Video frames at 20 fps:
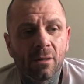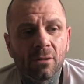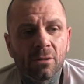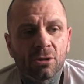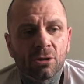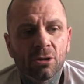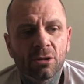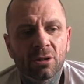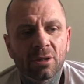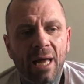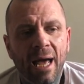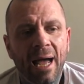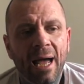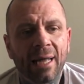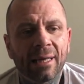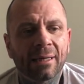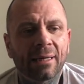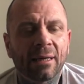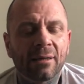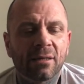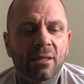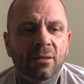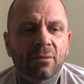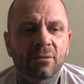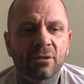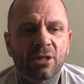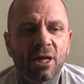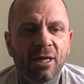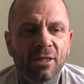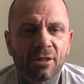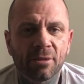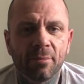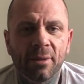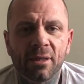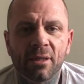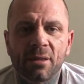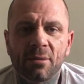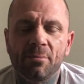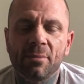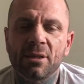just like changing
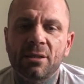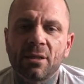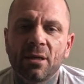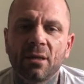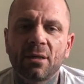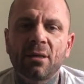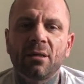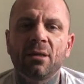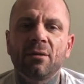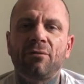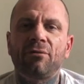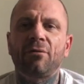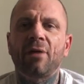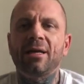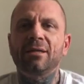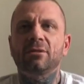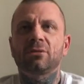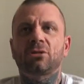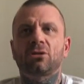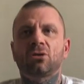my circle of friends.